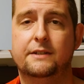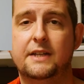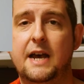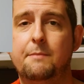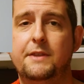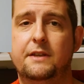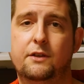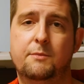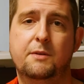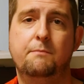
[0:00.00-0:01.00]
on top of the
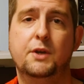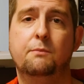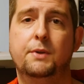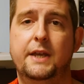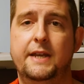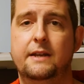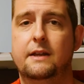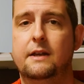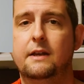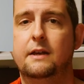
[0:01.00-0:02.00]
aluminum build plate,
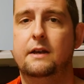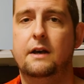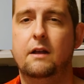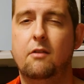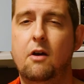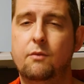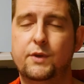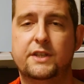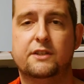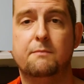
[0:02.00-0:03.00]
along
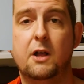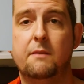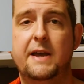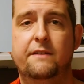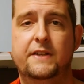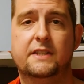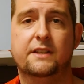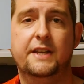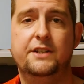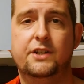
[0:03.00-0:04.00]
with a small amount of
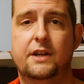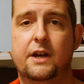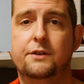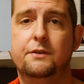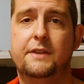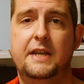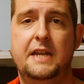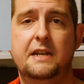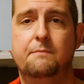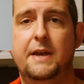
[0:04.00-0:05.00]
insulation under the
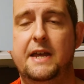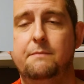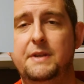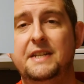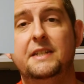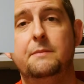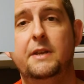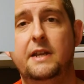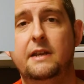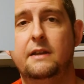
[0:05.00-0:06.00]
heated bed
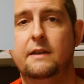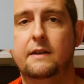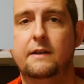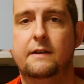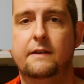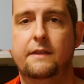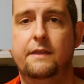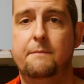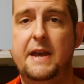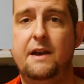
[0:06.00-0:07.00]
PCB.
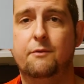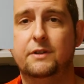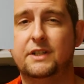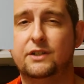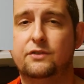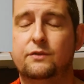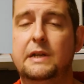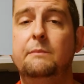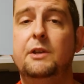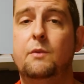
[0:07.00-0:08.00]
The mat works
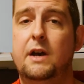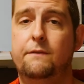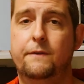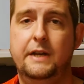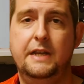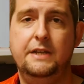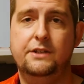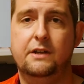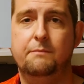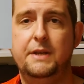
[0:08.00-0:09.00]
extremely well for
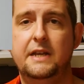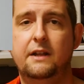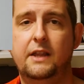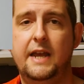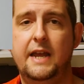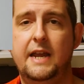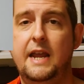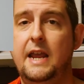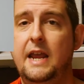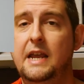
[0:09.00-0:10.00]
adhesion on PLA
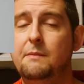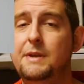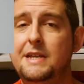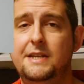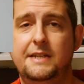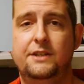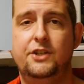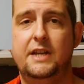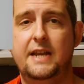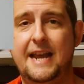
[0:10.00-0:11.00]
and
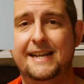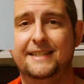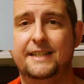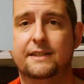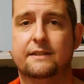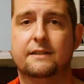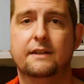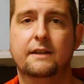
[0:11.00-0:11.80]
PETG as is.